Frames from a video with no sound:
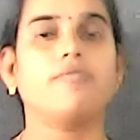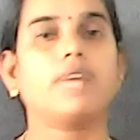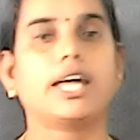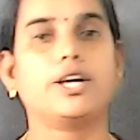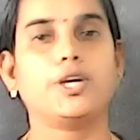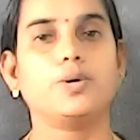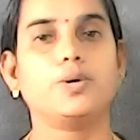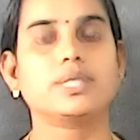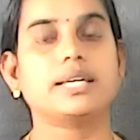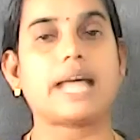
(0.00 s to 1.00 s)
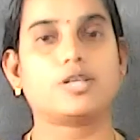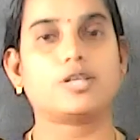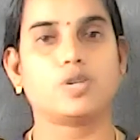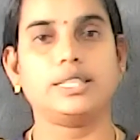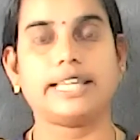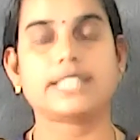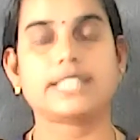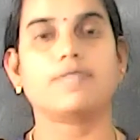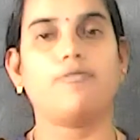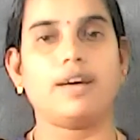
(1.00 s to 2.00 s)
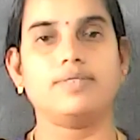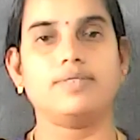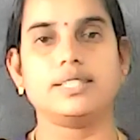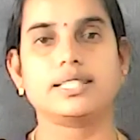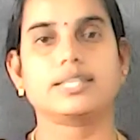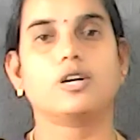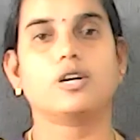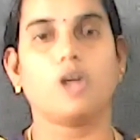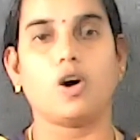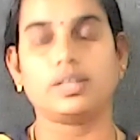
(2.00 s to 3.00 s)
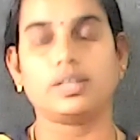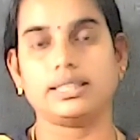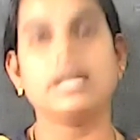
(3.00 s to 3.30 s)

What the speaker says: we can use natural things, flowers, cloth,